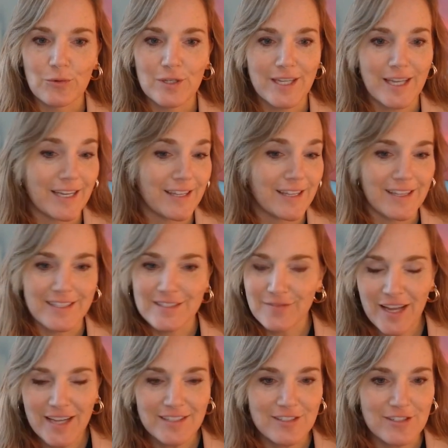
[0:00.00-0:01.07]
getting things
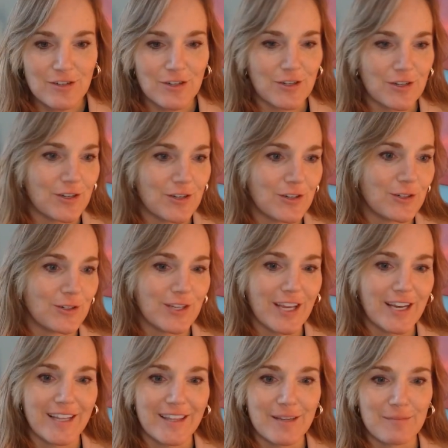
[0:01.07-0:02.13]
faster,
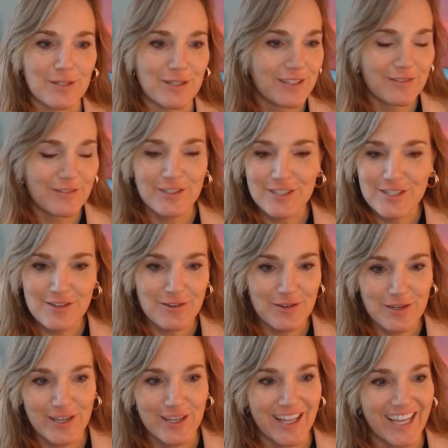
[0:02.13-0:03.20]
getting them delivered to
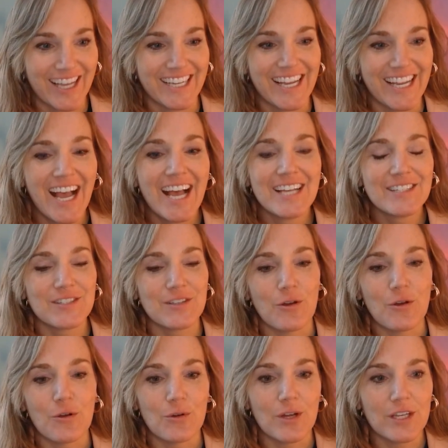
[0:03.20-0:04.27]
you.
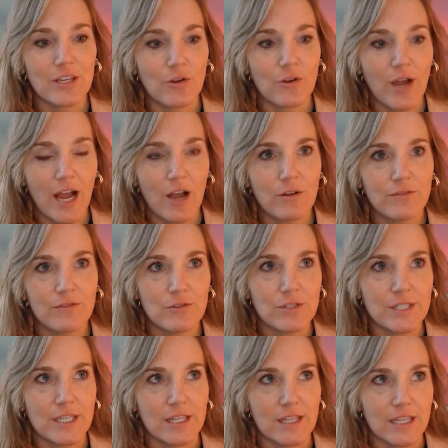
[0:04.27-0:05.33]
So, how have you
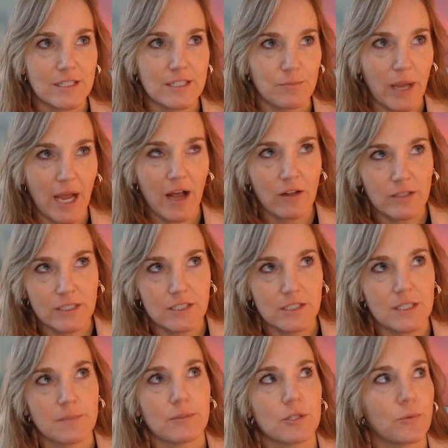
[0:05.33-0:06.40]
seen this
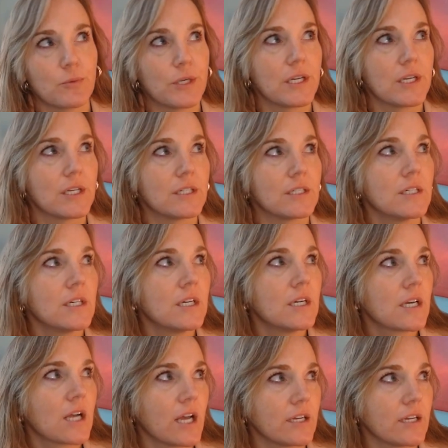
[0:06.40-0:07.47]
balance between
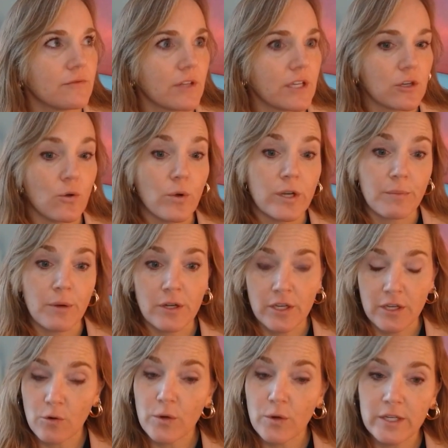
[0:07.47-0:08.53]
kind of like going to
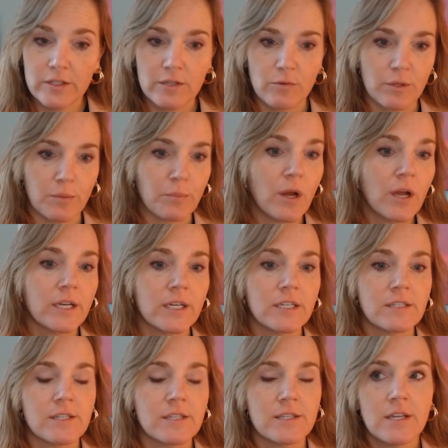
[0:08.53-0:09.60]
market quickly with a
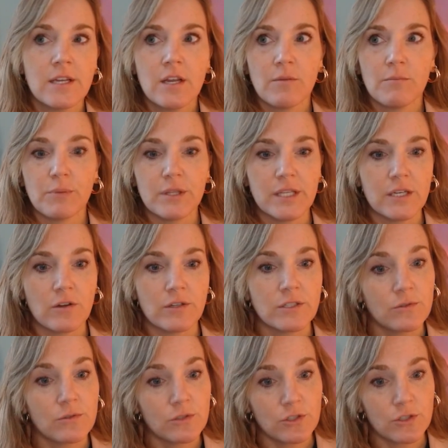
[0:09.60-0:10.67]
product, but then
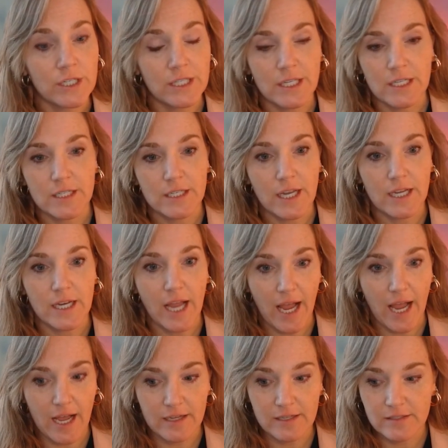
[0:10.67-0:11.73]
also ensuring that it
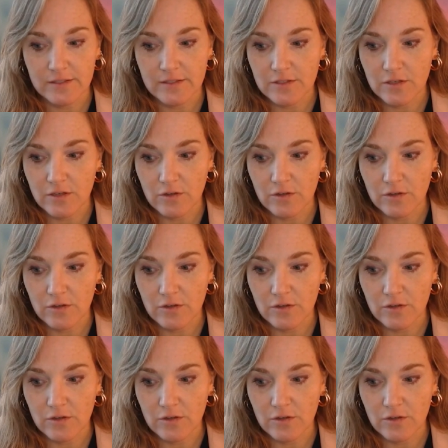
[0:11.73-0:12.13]
has,